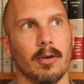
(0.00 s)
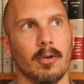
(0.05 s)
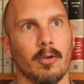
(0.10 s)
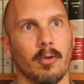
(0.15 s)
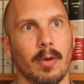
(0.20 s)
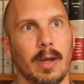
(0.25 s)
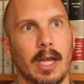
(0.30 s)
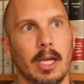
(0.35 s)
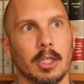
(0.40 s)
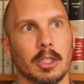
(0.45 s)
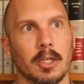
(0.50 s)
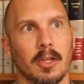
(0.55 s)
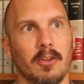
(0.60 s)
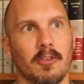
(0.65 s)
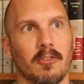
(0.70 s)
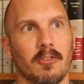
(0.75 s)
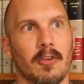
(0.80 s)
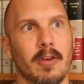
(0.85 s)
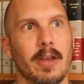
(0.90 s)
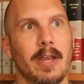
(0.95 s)

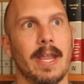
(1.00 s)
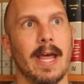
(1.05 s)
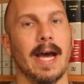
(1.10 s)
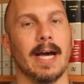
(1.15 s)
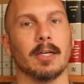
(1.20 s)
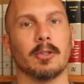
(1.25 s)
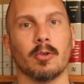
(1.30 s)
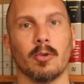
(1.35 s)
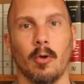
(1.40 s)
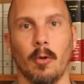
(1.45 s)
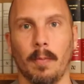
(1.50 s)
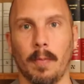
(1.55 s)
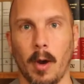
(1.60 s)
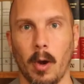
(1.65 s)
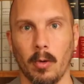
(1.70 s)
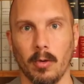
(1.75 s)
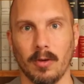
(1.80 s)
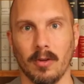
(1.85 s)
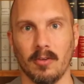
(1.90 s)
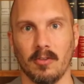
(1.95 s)
creation's natural
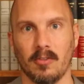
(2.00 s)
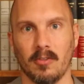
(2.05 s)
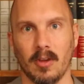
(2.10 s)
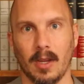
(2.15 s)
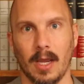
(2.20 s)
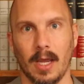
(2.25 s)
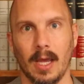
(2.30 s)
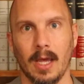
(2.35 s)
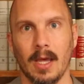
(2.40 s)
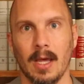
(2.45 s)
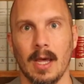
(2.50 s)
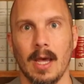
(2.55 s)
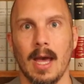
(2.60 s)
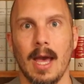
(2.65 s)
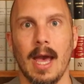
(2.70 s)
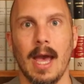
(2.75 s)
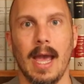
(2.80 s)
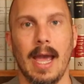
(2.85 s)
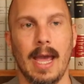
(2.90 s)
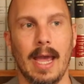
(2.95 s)
potency
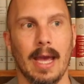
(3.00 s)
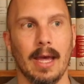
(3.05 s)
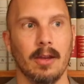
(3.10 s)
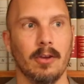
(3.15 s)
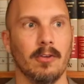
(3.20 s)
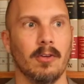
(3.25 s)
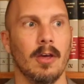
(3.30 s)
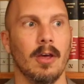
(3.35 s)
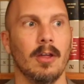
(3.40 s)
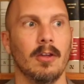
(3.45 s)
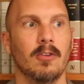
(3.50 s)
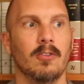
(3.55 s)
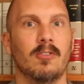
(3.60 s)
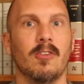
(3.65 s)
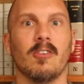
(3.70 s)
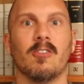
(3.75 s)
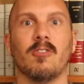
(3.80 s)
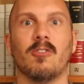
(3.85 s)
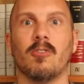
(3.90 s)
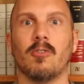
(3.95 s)
and
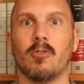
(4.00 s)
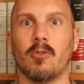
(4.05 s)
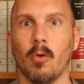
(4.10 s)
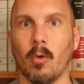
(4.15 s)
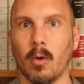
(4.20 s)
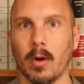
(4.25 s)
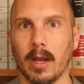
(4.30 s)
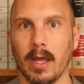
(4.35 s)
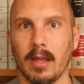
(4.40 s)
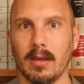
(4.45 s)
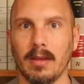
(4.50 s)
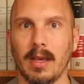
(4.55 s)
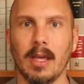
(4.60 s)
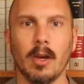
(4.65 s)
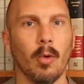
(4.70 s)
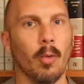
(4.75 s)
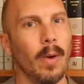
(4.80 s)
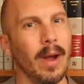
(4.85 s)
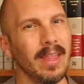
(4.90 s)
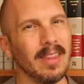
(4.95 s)
distort it
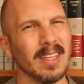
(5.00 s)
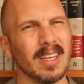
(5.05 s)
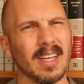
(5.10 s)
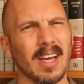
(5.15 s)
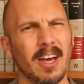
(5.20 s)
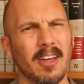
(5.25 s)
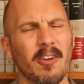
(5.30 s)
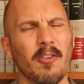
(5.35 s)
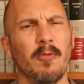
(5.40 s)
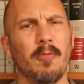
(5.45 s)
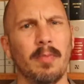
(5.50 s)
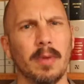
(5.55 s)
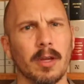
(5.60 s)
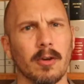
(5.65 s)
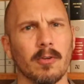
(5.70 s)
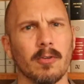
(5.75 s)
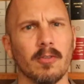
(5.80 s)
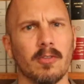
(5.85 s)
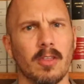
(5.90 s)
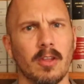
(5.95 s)
in a way that kind of
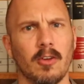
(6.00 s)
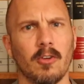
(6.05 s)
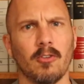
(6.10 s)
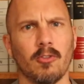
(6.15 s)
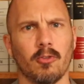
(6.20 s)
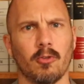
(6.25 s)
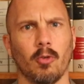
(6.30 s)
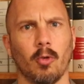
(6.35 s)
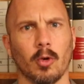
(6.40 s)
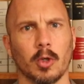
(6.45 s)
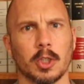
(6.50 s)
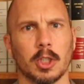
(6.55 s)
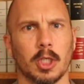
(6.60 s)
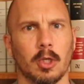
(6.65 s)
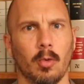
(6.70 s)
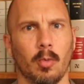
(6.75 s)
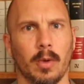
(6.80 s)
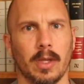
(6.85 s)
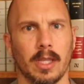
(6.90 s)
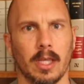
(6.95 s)
mirrors the
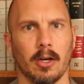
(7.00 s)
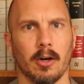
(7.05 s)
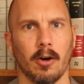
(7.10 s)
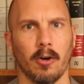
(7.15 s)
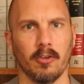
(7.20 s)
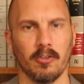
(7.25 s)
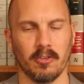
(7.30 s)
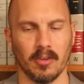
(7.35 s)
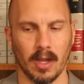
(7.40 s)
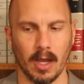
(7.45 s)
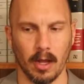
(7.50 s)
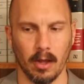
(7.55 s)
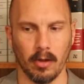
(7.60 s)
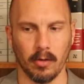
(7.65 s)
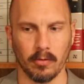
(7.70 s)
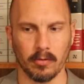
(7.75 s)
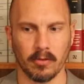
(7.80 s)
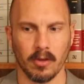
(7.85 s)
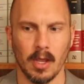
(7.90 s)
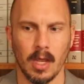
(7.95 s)
distortion within
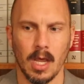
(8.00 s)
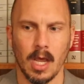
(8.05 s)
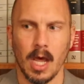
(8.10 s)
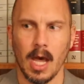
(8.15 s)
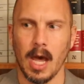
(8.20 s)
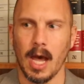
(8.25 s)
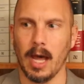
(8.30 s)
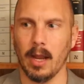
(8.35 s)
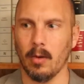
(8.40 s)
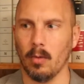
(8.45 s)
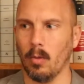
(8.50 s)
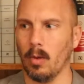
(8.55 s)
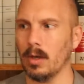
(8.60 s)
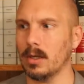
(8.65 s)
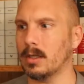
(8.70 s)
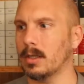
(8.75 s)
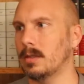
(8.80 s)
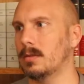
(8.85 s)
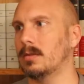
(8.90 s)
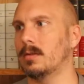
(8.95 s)
ourselves. And
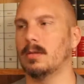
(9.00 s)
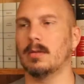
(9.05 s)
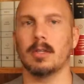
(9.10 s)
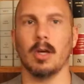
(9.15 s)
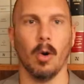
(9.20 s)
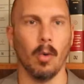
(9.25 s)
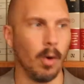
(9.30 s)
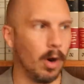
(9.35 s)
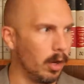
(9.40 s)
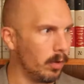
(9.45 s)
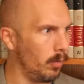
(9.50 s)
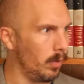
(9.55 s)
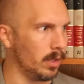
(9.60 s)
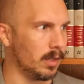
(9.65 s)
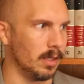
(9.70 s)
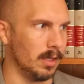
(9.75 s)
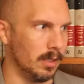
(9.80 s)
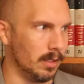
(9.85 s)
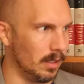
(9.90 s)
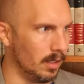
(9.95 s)
one could go on
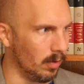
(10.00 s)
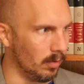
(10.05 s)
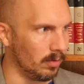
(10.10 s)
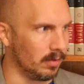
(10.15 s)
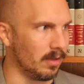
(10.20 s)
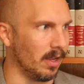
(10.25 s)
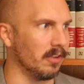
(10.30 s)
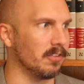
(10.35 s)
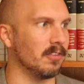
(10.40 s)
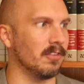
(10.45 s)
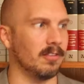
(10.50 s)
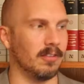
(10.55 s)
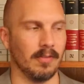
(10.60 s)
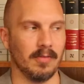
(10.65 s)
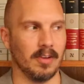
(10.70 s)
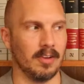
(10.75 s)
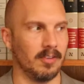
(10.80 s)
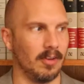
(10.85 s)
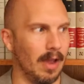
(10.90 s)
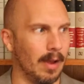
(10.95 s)
with dozens
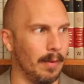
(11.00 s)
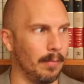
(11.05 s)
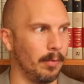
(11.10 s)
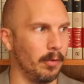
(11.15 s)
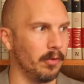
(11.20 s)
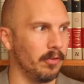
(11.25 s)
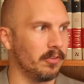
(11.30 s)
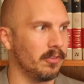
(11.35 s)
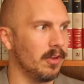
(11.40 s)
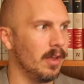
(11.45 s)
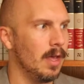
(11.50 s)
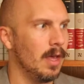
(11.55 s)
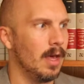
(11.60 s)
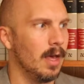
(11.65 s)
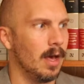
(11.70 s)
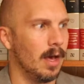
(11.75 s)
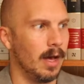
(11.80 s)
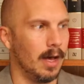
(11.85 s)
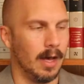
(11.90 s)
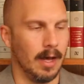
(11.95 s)
of examples.
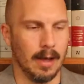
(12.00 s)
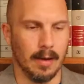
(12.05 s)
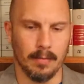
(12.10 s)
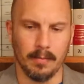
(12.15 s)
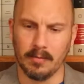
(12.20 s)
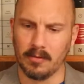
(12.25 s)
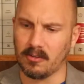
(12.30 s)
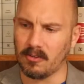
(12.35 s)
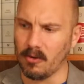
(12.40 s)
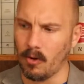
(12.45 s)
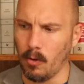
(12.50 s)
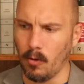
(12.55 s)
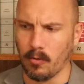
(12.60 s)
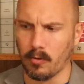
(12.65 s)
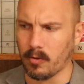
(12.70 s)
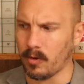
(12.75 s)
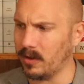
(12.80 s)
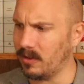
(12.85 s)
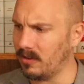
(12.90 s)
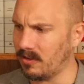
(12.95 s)
So
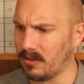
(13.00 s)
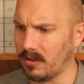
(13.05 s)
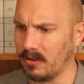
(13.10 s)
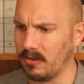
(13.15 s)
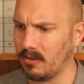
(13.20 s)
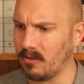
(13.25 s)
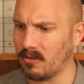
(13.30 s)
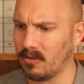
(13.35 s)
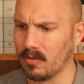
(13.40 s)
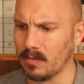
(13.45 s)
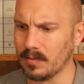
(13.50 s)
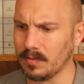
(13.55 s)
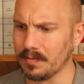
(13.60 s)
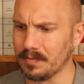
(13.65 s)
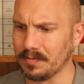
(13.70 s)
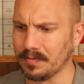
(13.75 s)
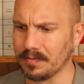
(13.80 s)
for instance,